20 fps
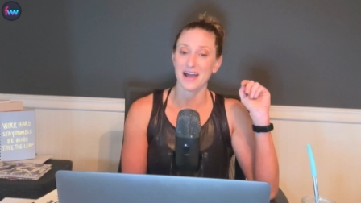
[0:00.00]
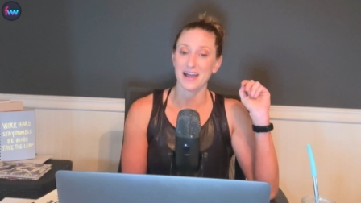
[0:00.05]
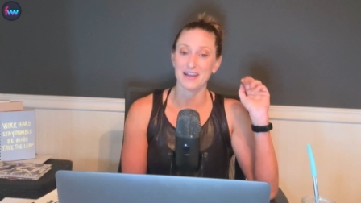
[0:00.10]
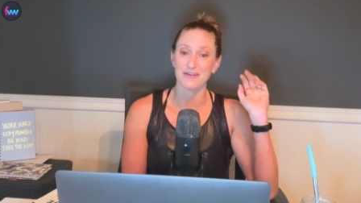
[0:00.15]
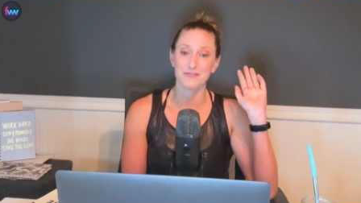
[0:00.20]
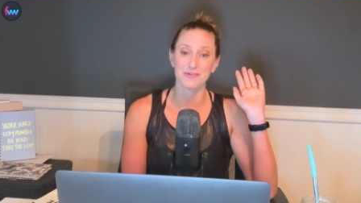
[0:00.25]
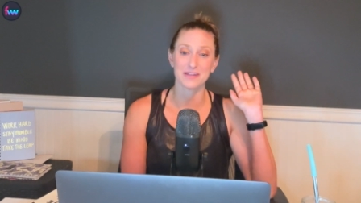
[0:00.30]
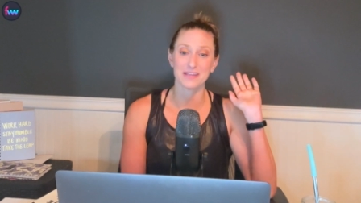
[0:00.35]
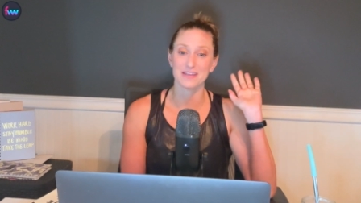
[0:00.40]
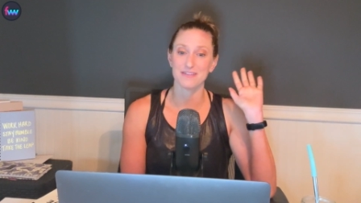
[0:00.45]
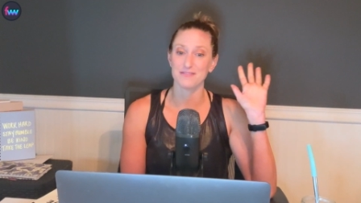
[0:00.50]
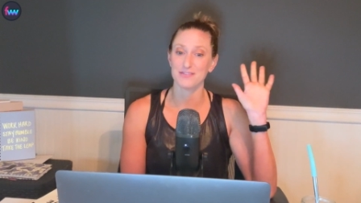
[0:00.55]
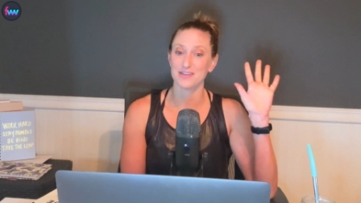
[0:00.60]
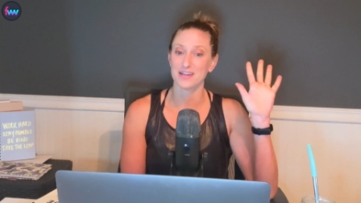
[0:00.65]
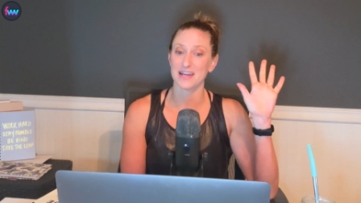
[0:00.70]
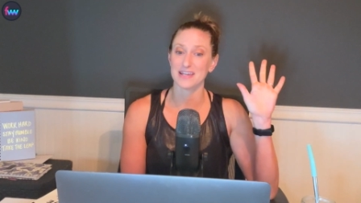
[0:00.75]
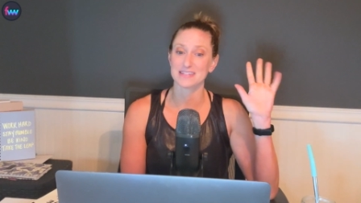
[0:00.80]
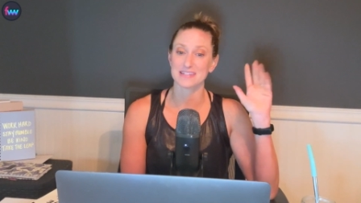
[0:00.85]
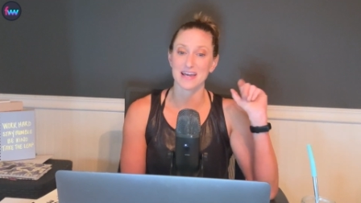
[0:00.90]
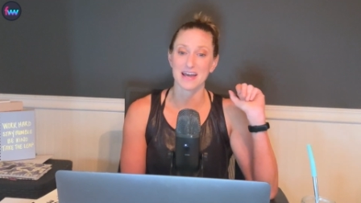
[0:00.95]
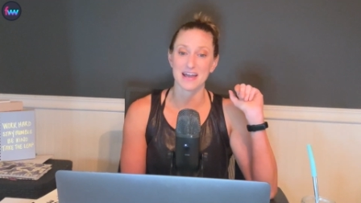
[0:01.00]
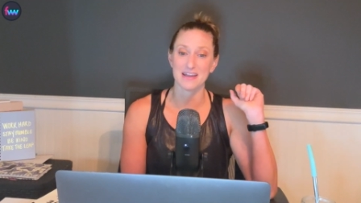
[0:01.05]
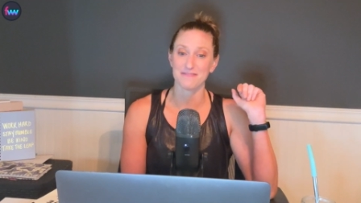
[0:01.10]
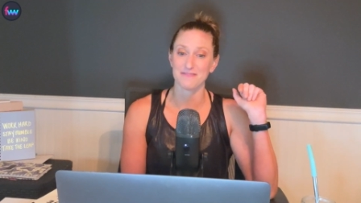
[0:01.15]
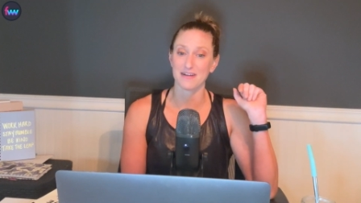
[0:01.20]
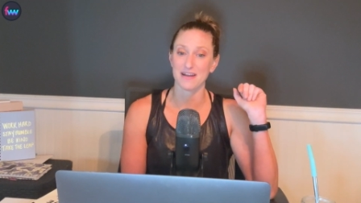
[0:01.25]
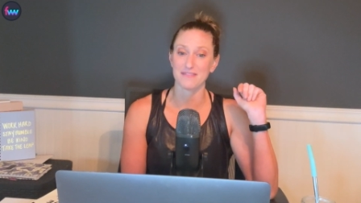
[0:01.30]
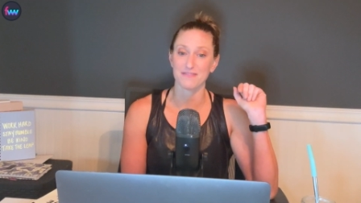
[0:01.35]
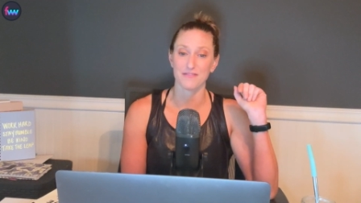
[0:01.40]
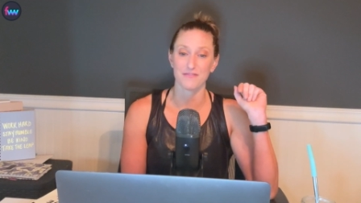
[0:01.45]
I want to give you guys a high
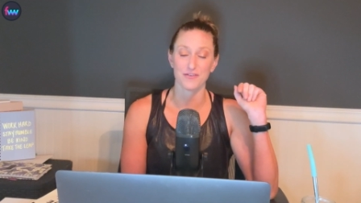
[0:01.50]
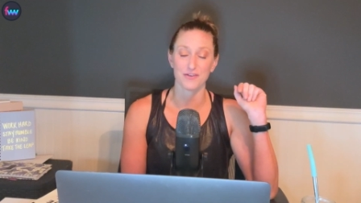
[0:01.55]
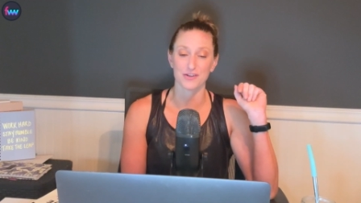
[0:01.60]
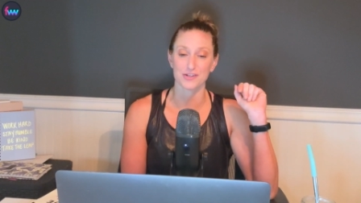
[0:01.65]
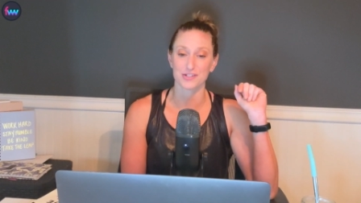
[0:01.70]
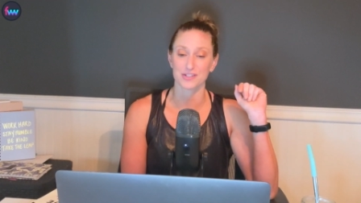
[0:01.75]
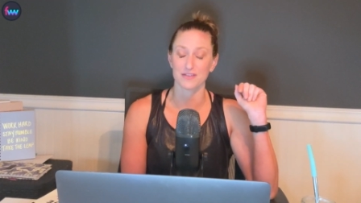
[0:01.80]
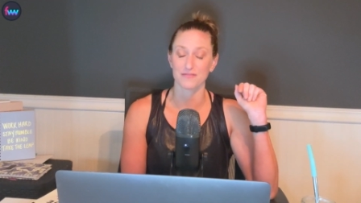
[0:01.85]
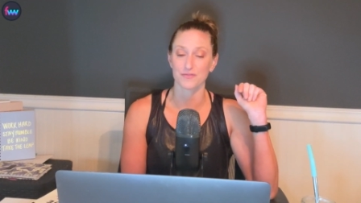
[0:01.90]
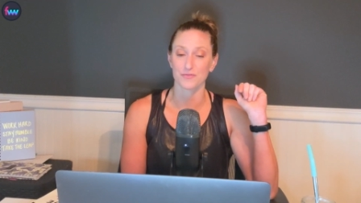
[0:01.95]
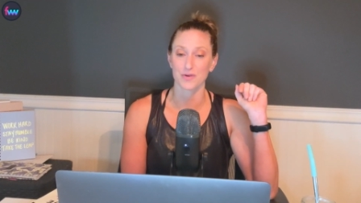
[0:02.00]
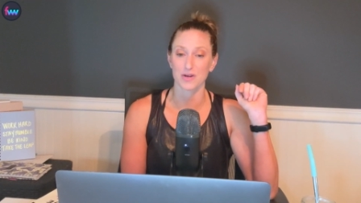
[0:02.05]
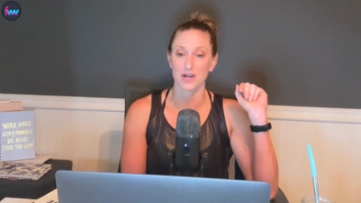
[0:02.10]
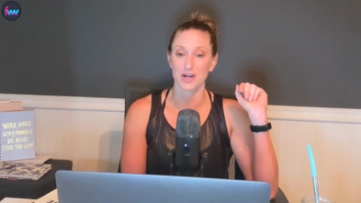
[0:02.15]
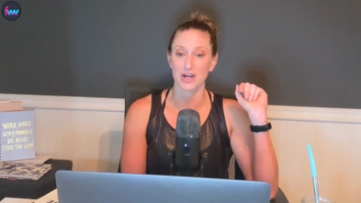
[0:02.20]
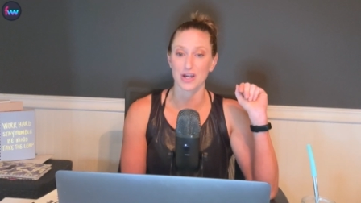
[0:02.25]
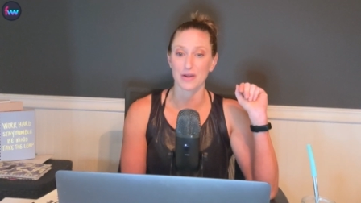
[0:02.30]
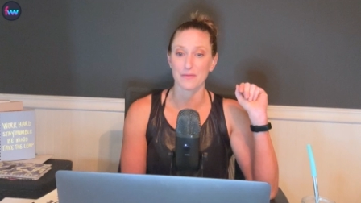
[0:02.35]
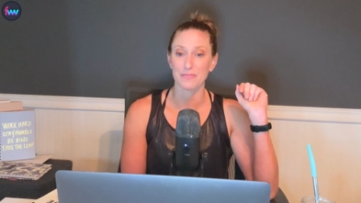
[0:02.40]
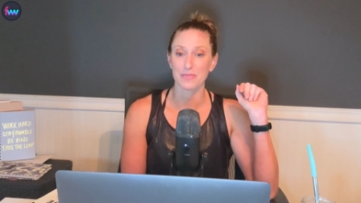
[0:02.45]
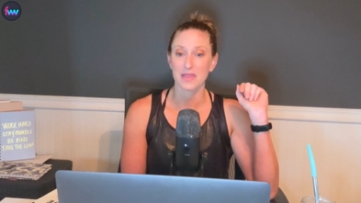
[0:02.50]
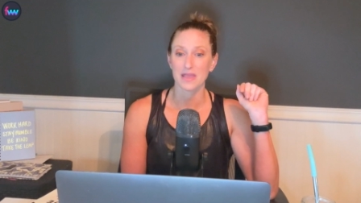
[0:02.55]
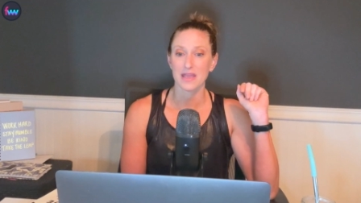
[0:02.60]
five if you're a shift worker.